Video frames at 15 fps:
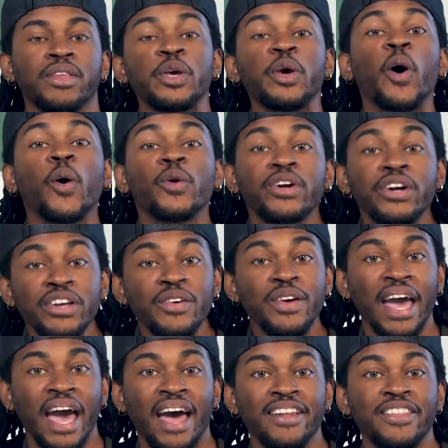The older you
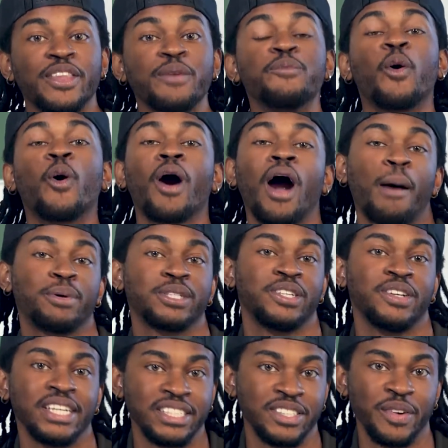get, the more
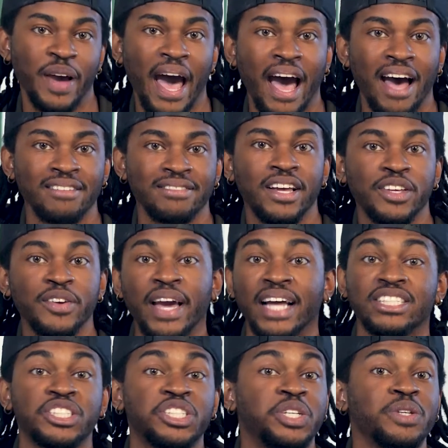opportunities you have. You get
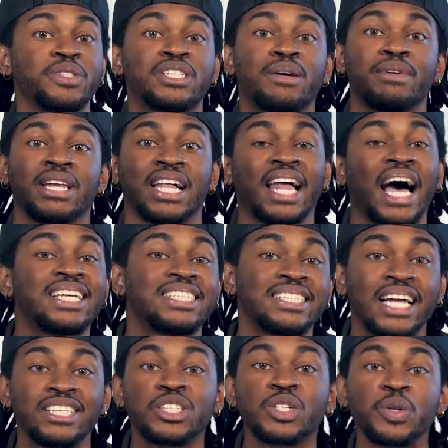to choose some of the classes
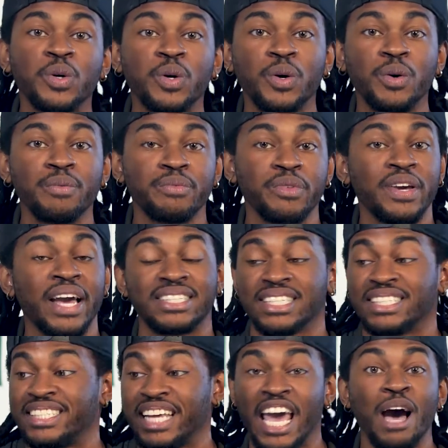at school, you get to
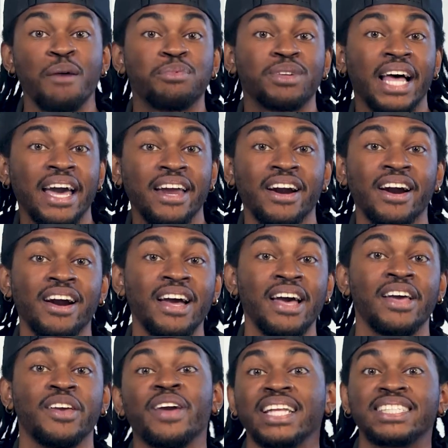stay up later,
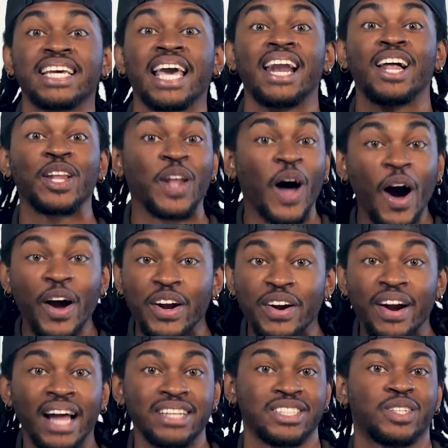you get to get a
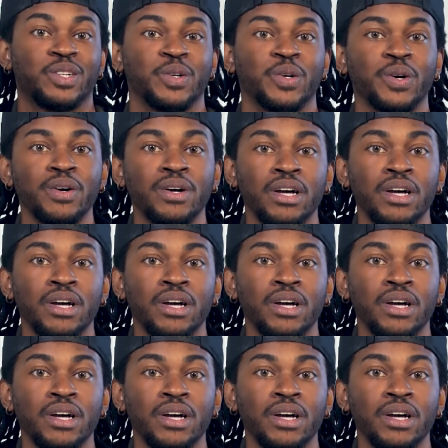locker at school.